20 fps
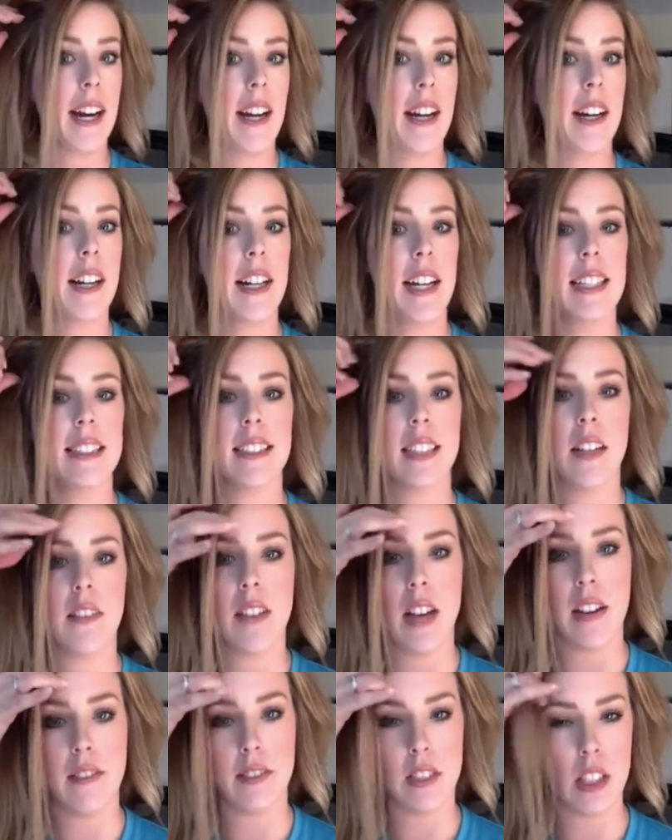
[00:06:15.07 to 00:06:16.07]
hair, and I save
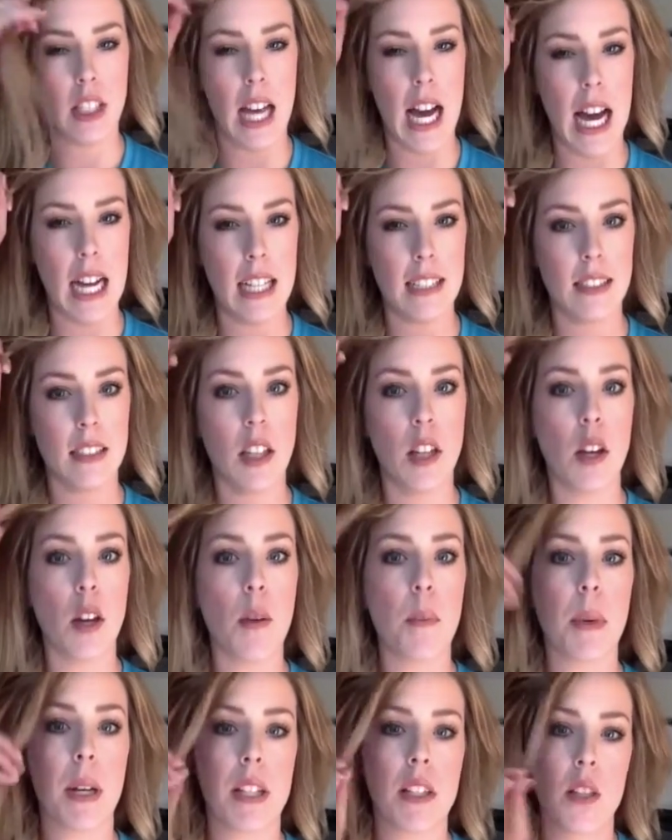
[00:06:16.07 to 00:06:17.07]
that for last
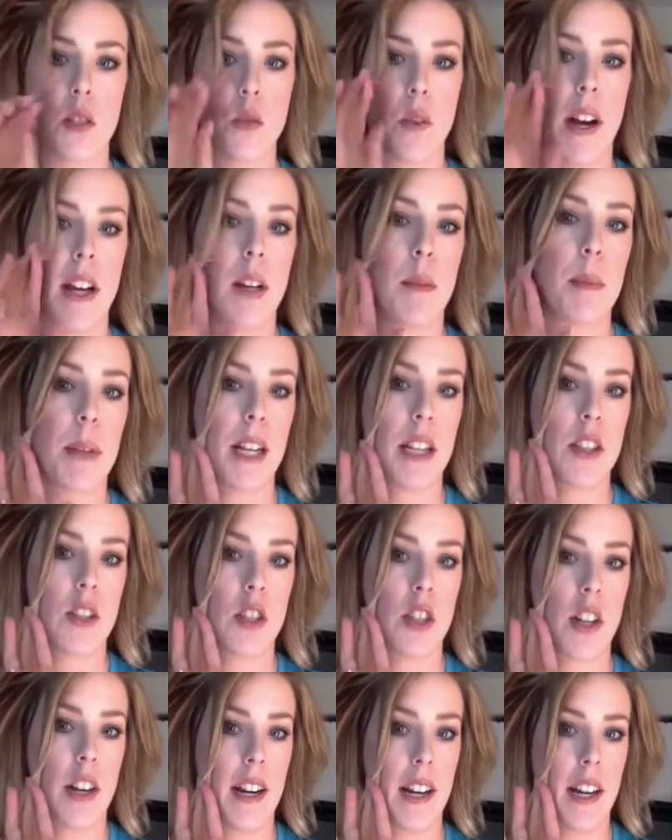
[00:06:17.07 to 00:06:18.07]
because it's right up against
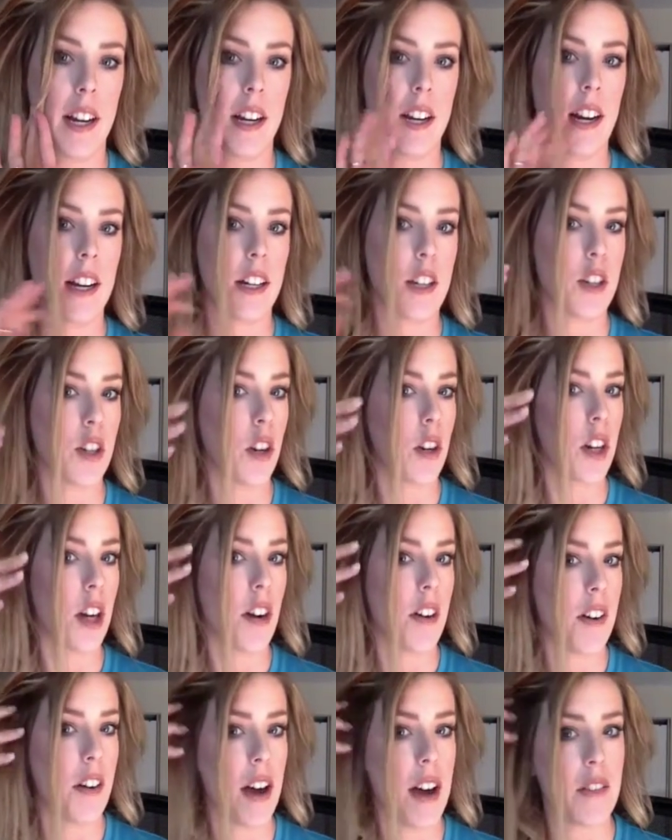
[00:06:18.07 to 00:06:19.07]
your hair and you don't
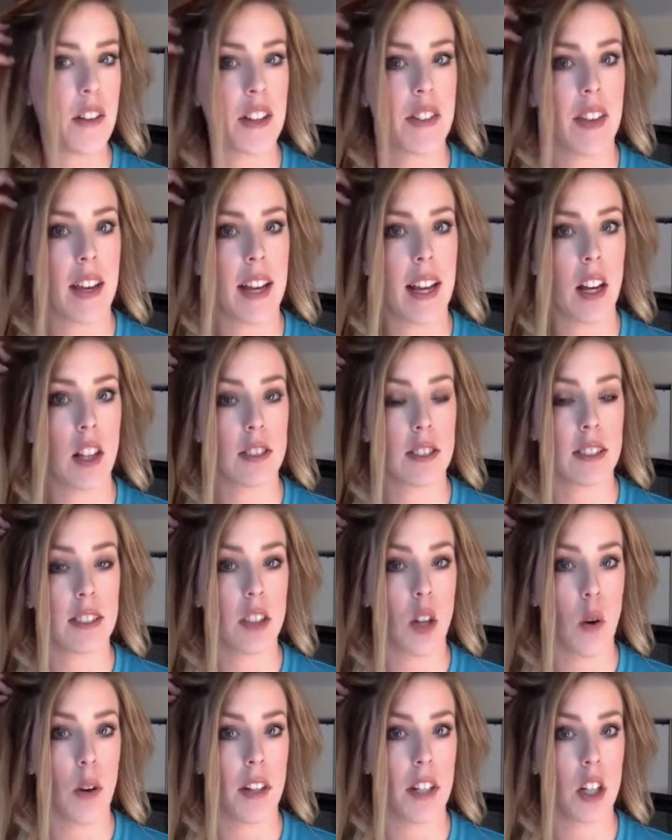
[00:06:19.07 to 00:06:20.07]
know how everything else is
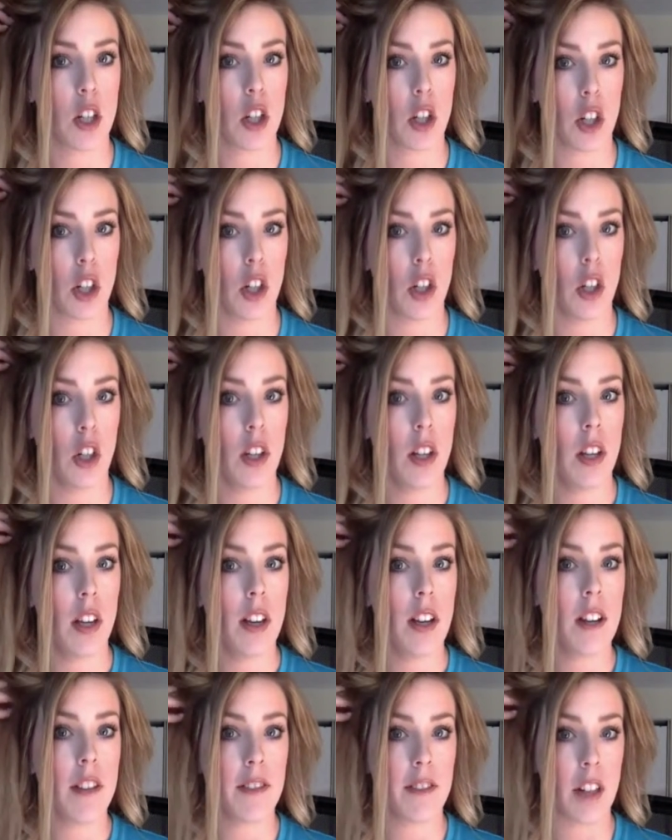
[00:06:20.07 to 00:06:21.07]
going to curl
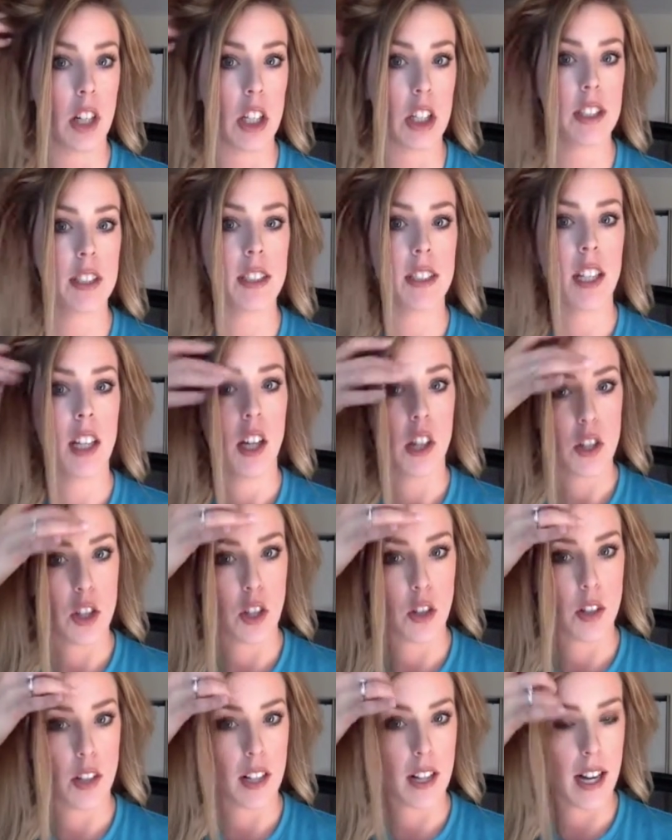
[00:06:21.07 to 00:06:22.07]
first, so
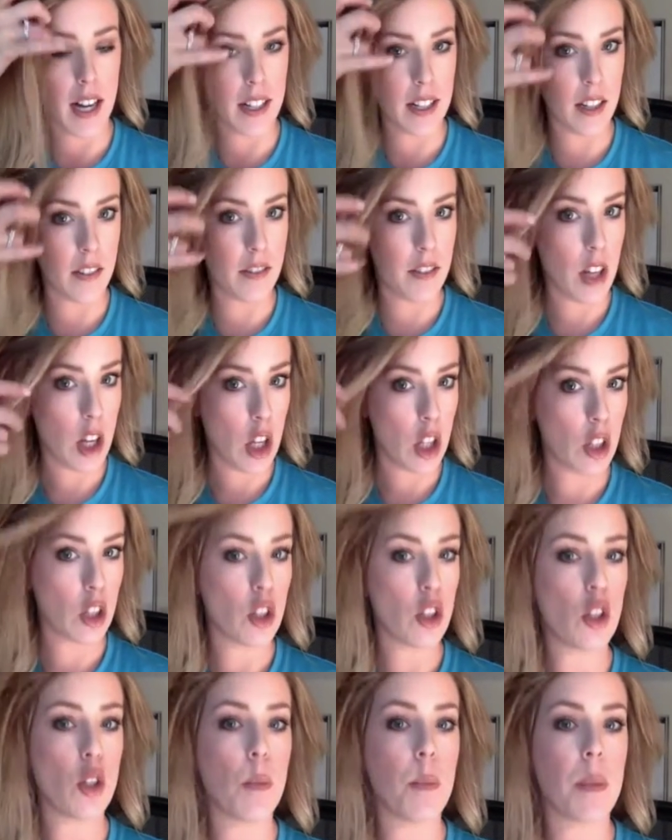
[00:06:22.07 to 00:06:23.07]
you can kind of
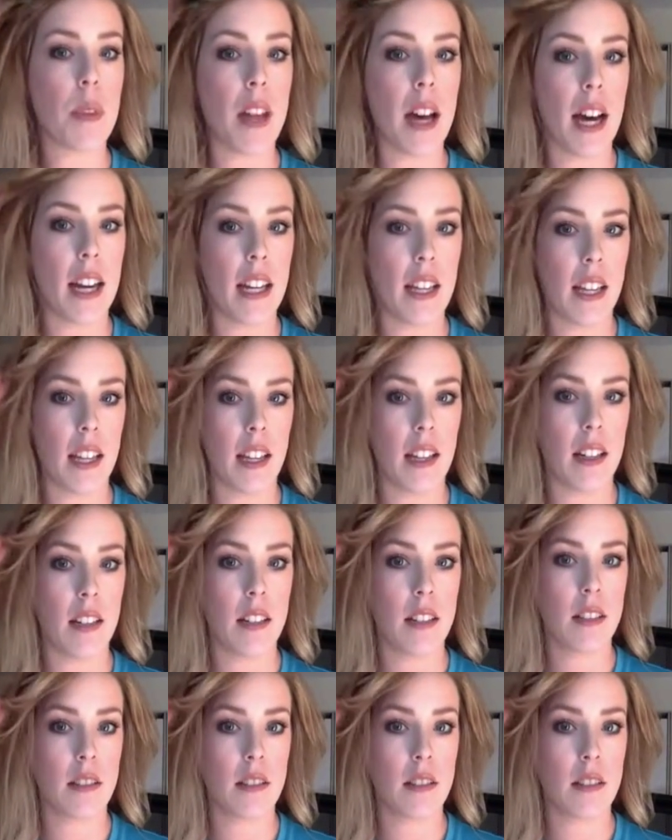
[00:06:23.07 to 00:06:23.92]
loop that in.